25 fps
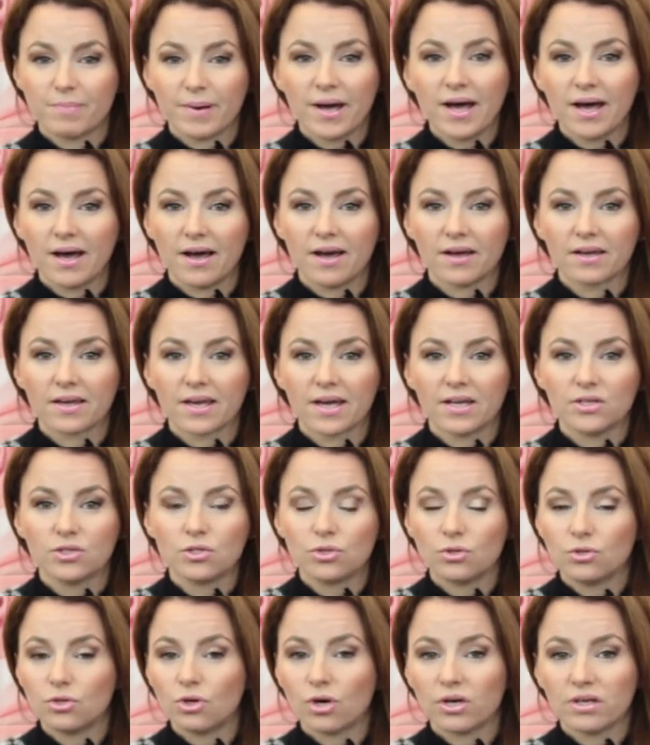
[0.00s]
back
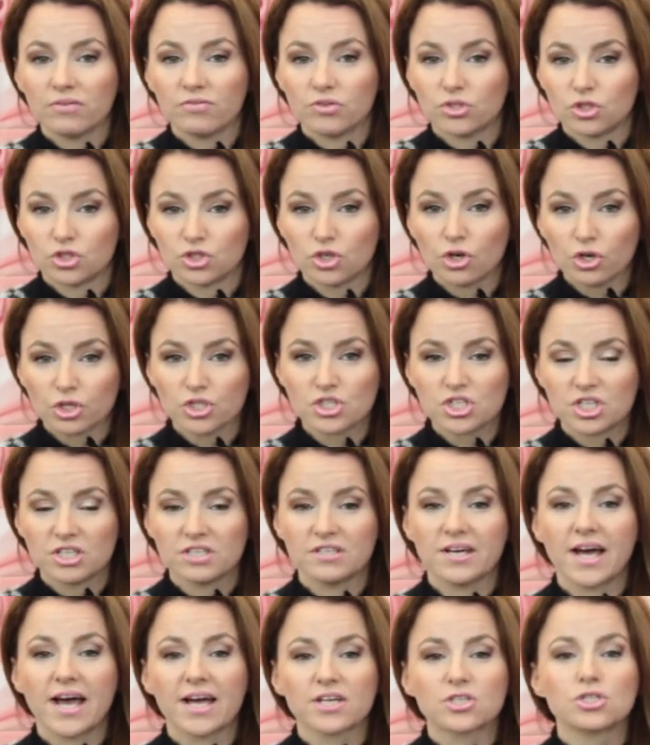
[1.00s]
and you're not even
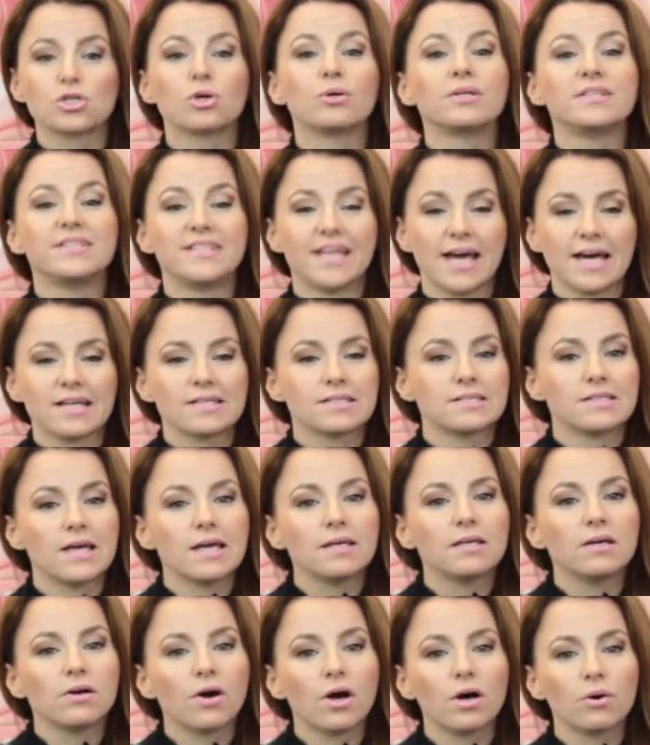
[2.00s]
touching the actual debt
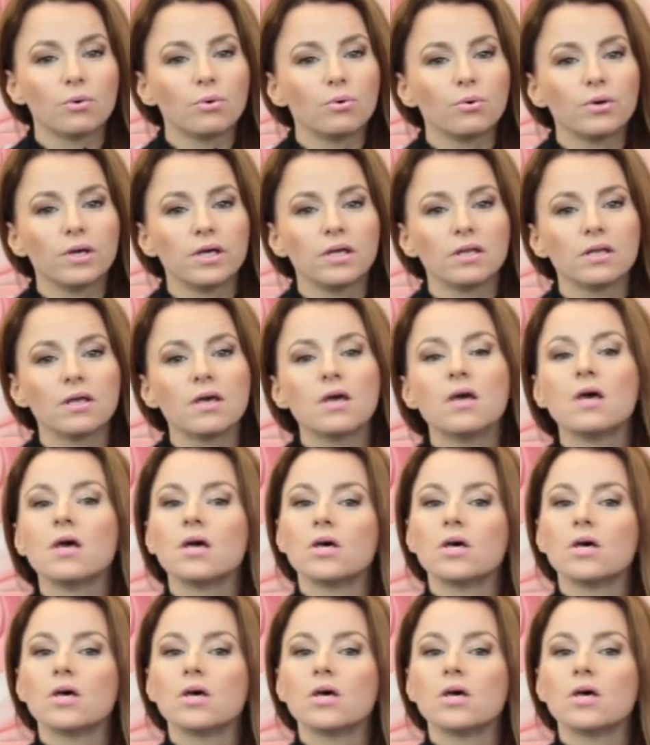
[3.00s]
that you are owing.